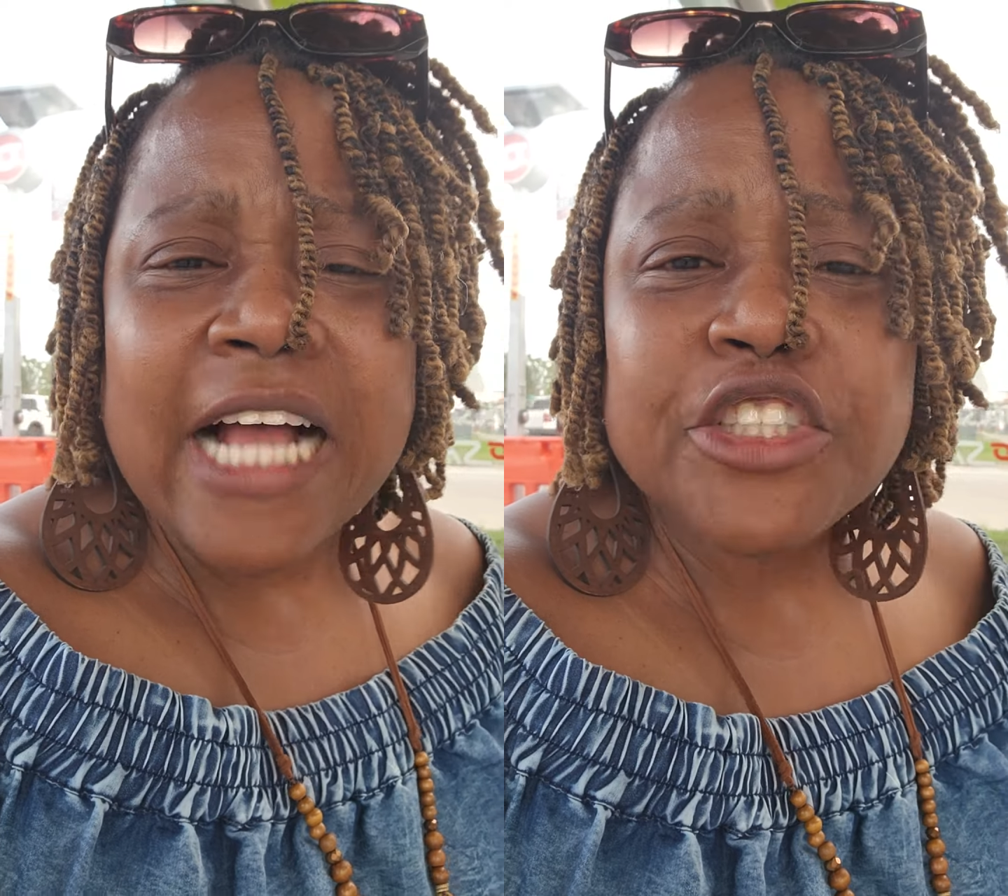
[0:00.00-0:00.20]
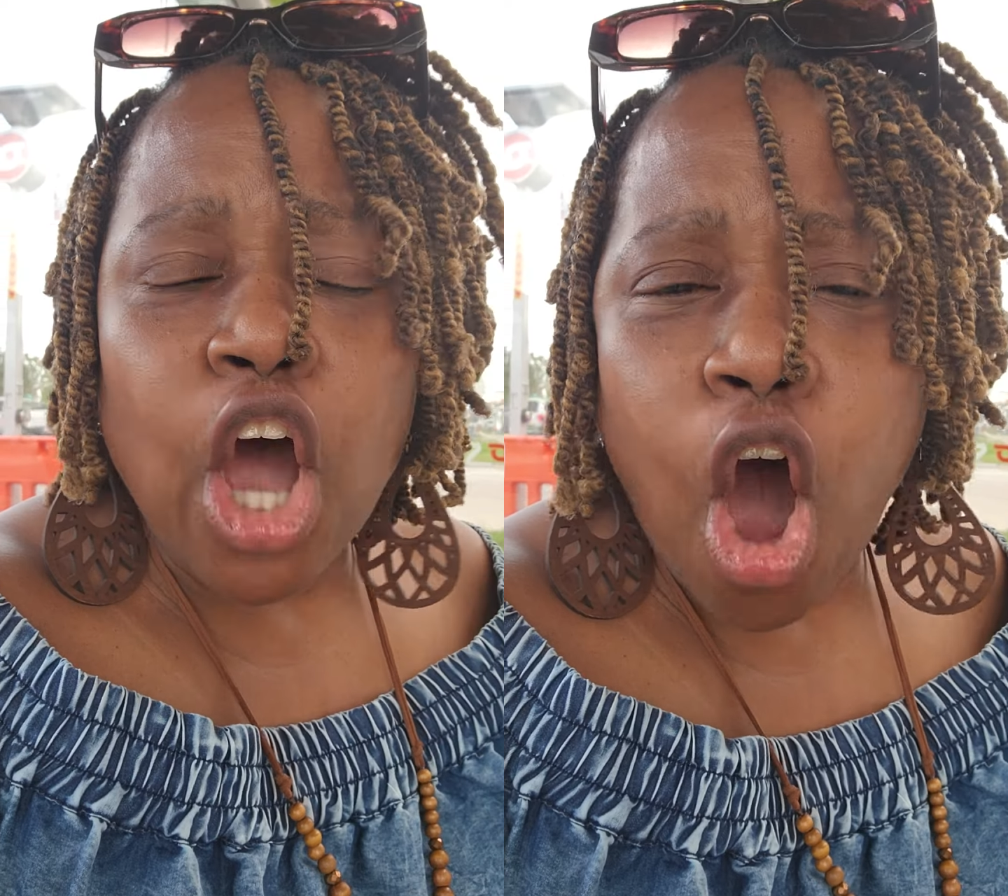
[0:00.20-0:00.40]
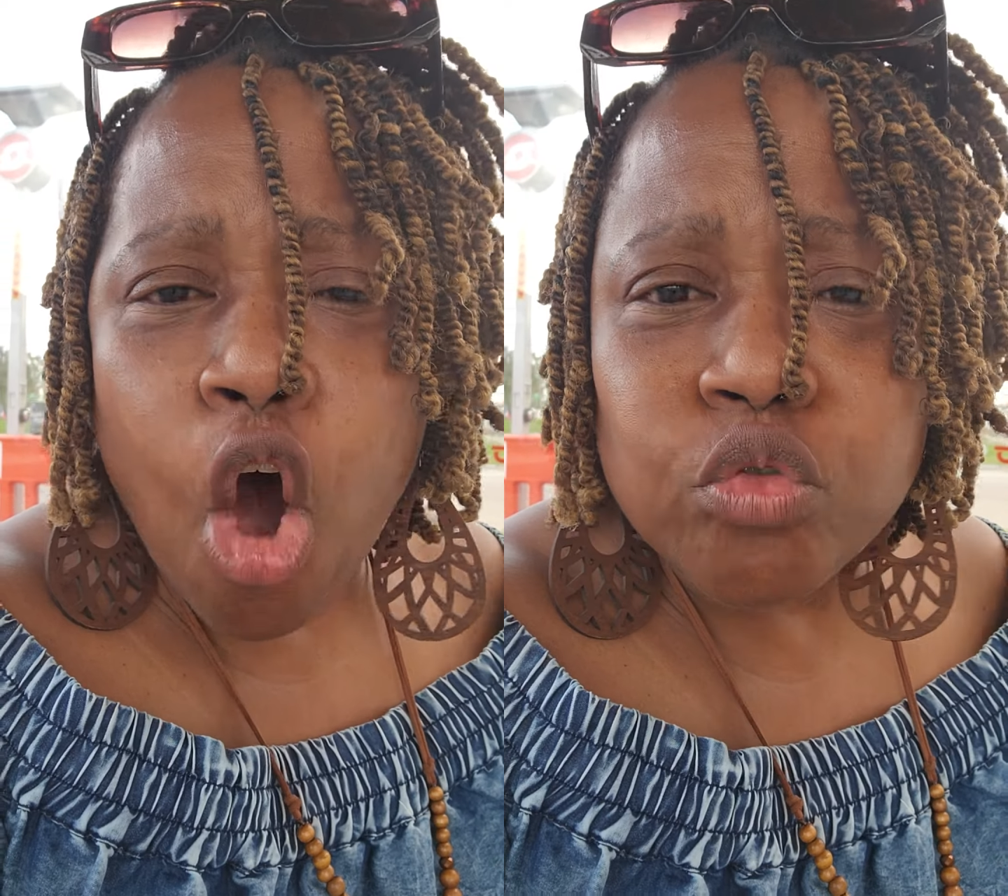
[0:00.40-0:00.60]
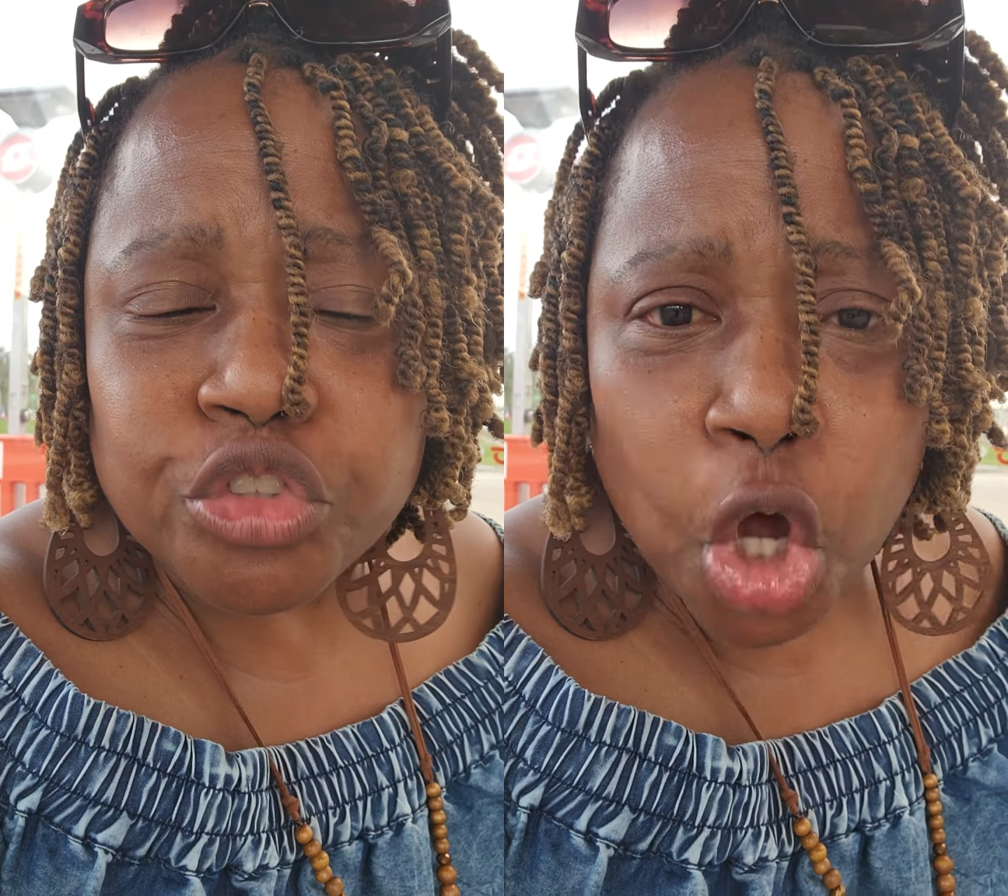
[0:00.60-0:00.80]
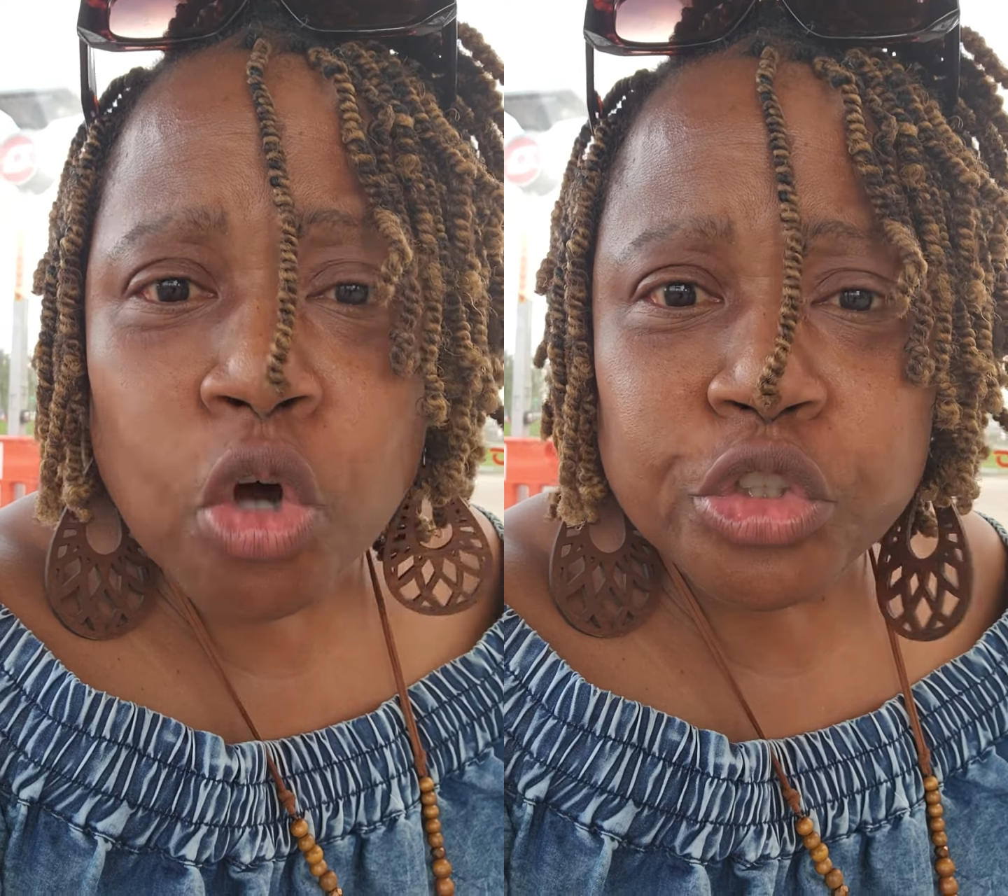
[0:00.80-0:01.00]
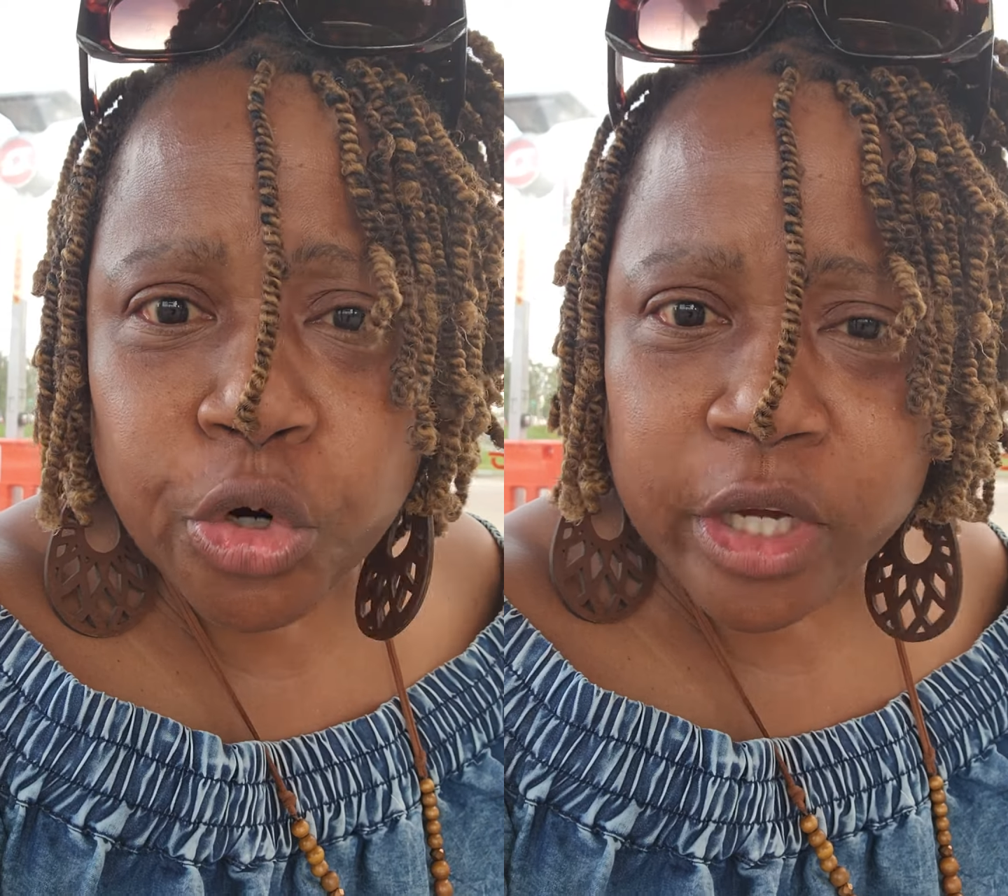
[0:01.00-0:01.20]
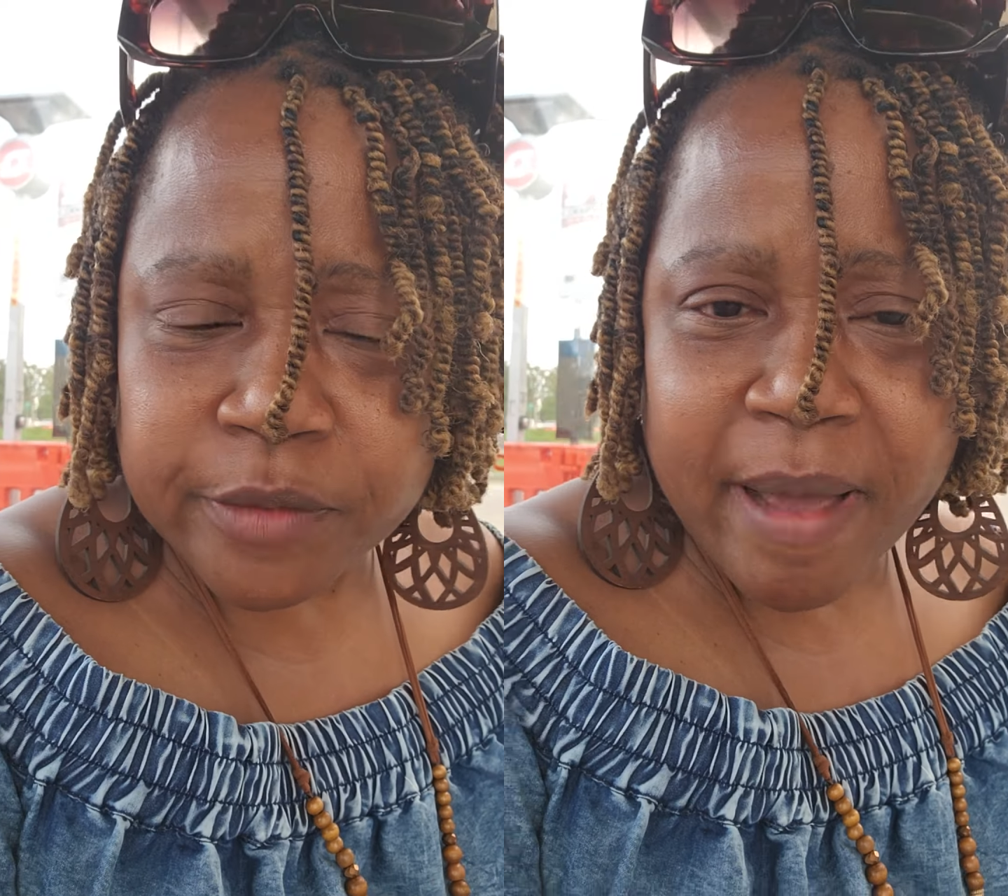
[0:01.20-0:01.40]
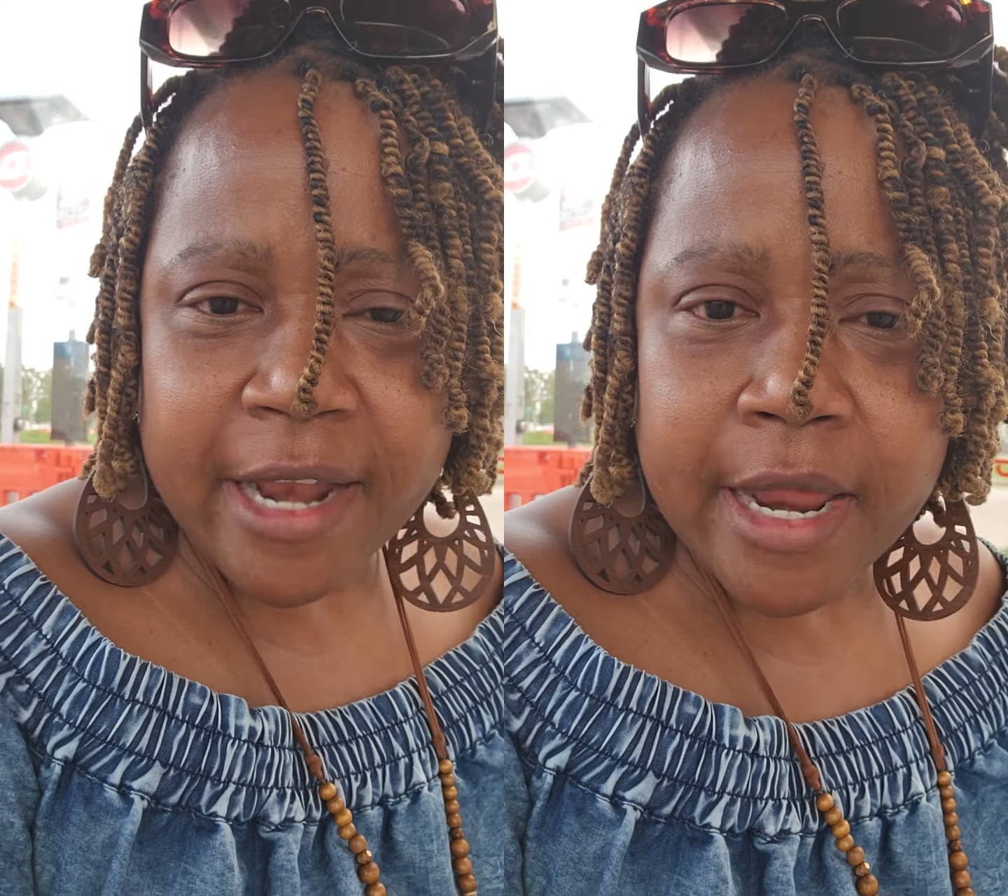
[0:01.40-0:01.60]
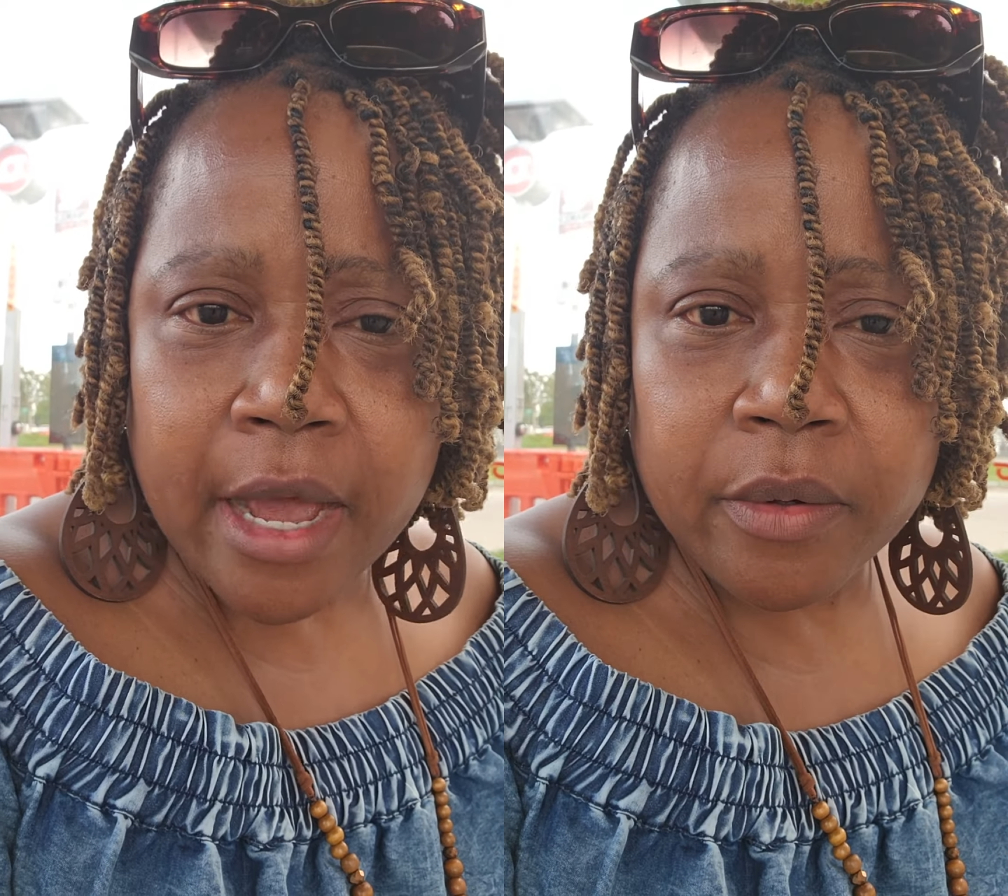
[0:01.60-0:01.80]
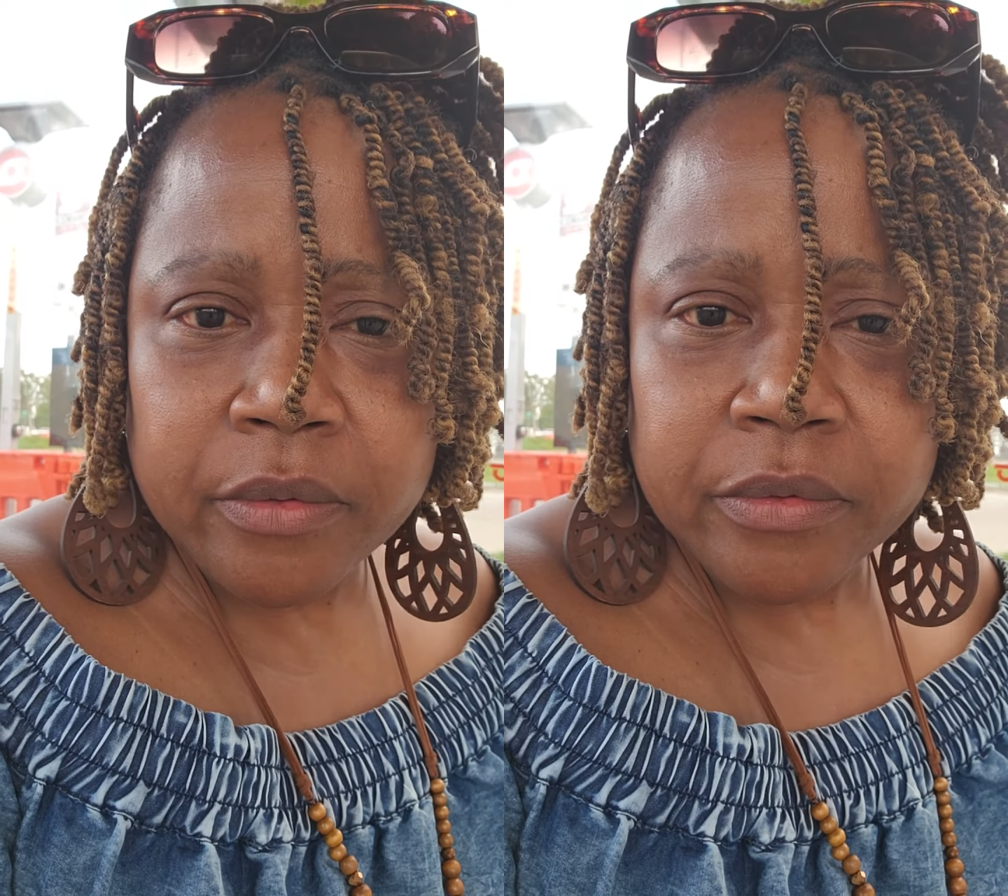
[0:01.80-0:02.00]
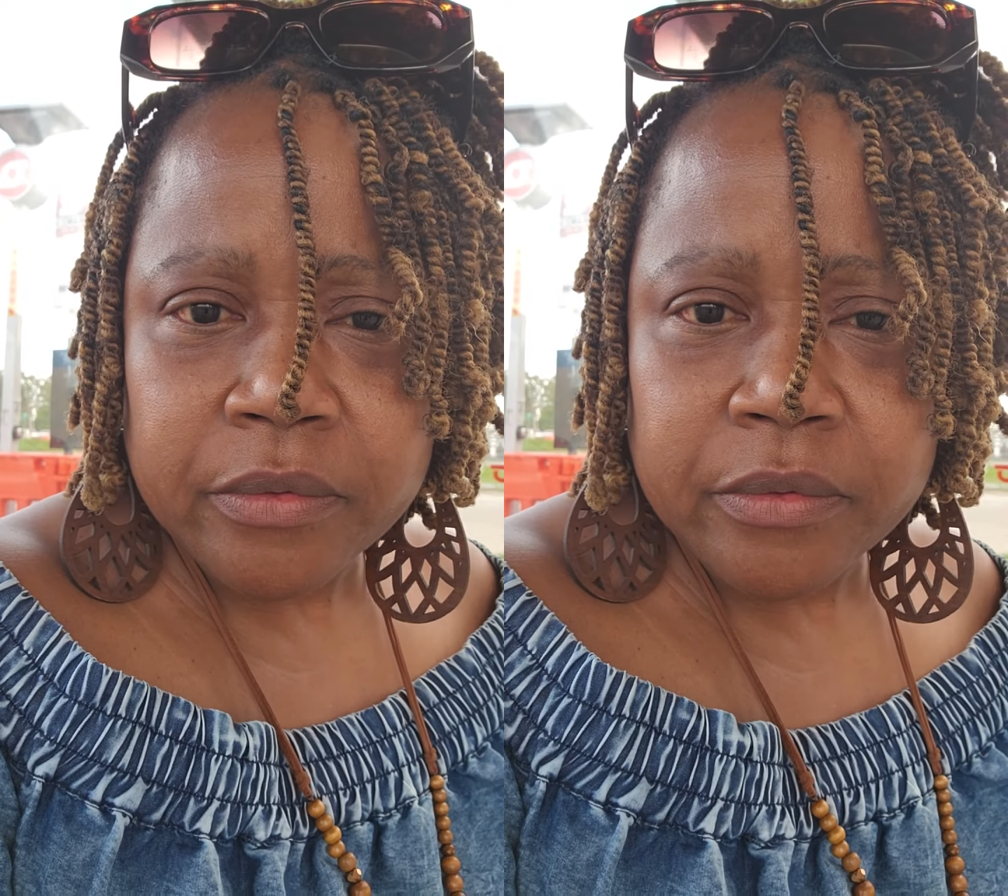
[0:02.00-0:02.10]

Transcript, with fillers: I should own two trucks by now.